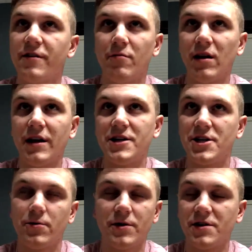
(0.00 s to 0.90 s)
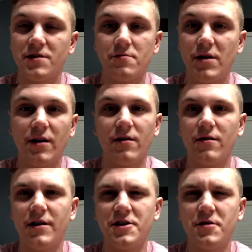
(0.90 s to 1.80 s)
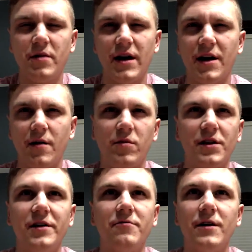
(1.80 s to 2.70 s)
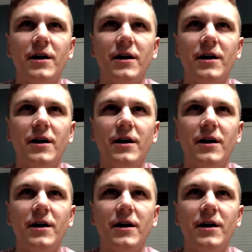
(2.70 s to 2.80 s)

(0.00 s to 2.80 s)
of Malaysia, which is bigger than Japan, I believe,